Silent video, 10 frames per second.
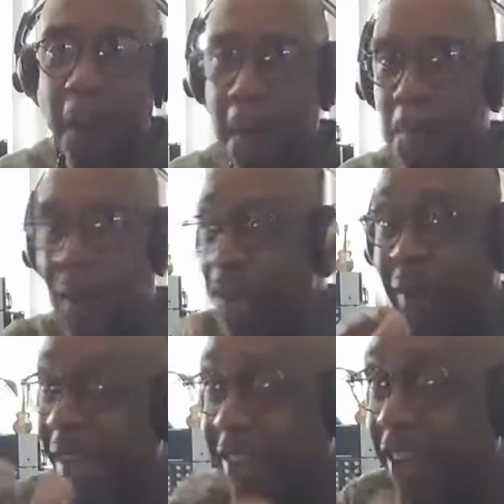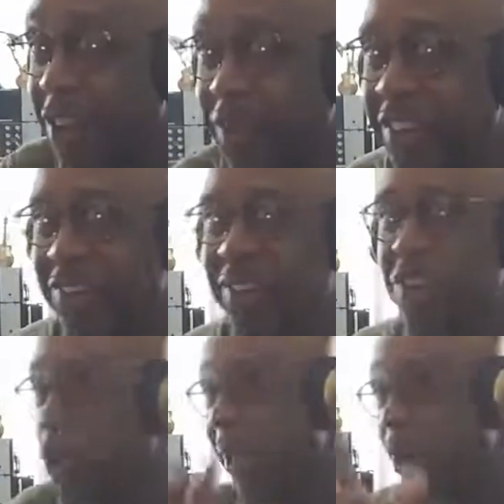But he'll like negative energy,
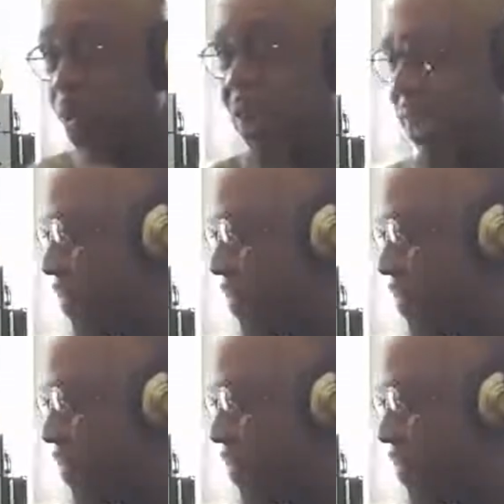no matter what.